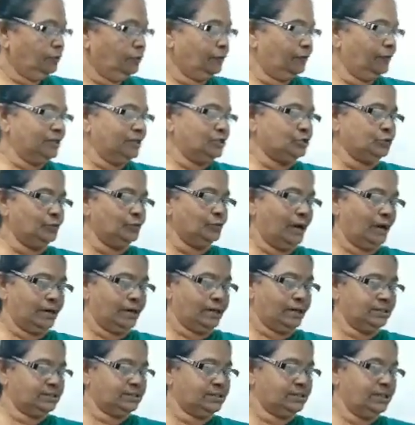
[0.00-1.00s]
First
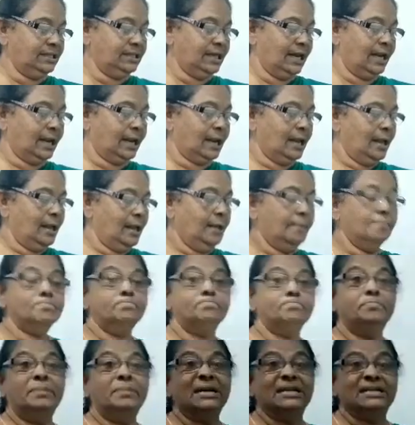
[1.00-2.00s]
one, see there,
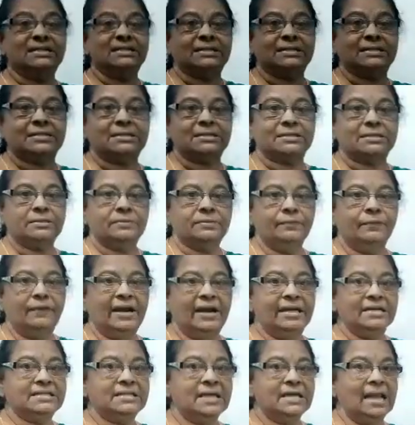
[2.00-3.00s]
bus.
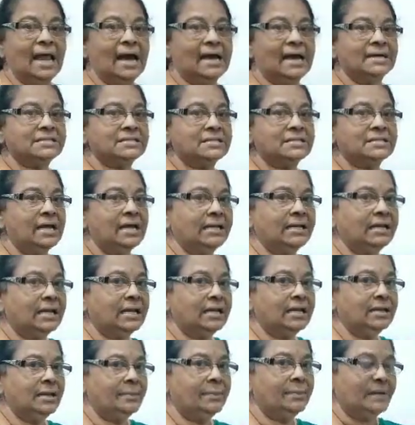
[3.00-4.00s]
What is the last letter
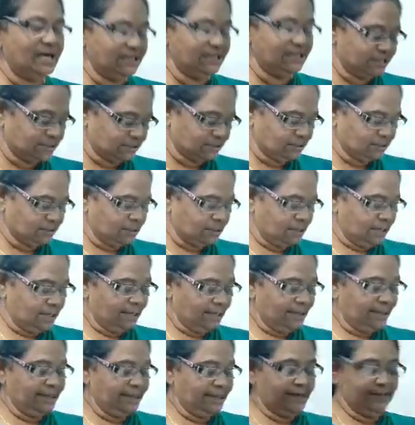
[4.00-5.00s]
in the bus?
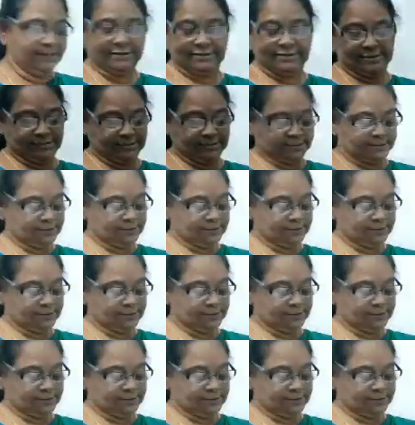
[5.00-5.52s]
Yes.